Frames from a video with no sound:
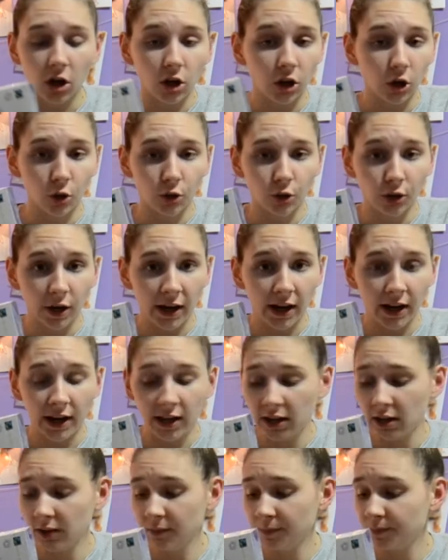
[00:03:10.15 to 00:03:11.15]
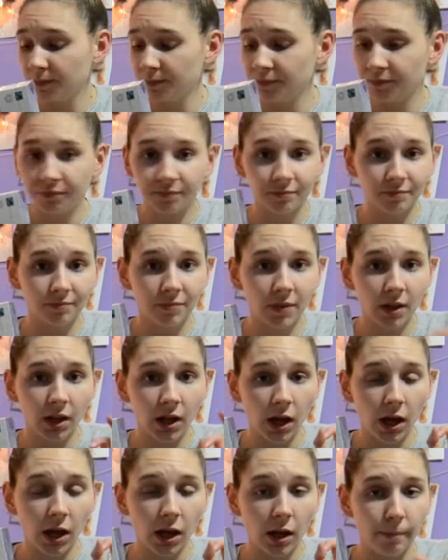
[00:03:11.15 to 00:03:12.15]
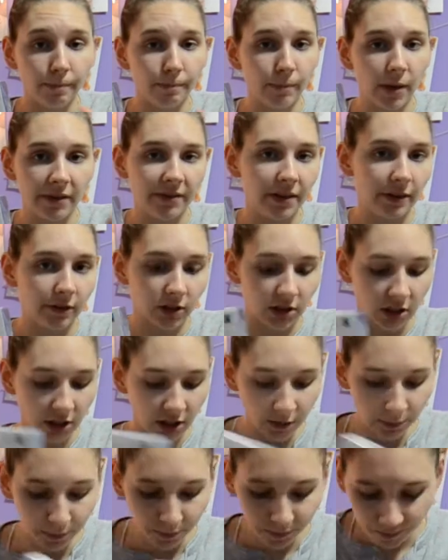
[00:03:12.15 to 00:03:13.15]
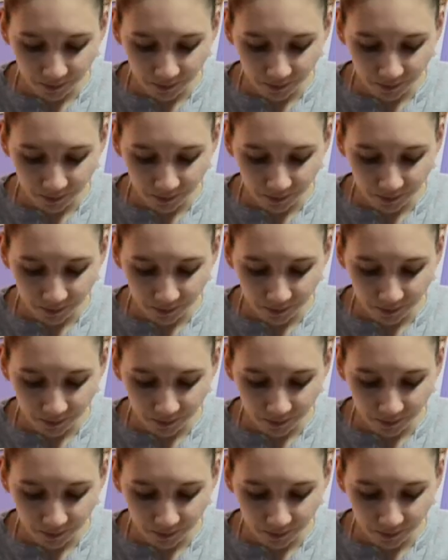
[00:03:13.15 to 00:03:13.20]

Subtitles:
Earl Grey, my favorite tea.